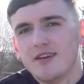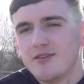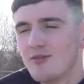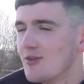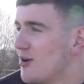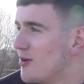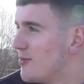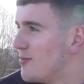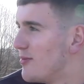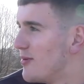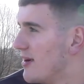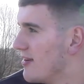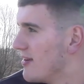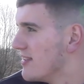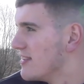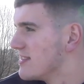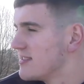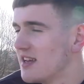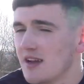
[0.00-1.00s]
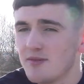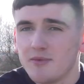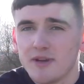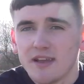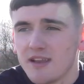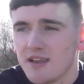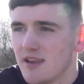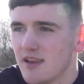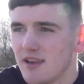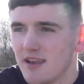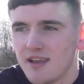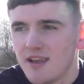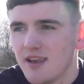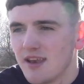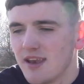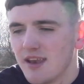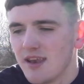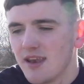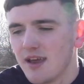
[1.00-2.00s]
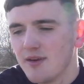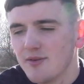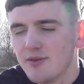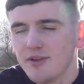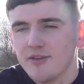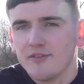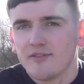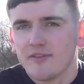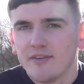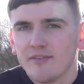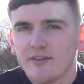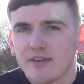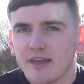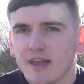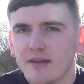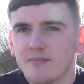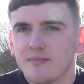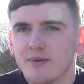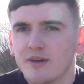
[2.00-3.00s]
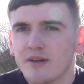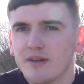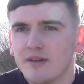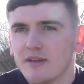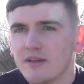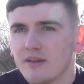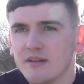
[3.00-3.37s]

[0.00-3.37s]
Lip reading: we're all preparing in the same way like we do for every game, but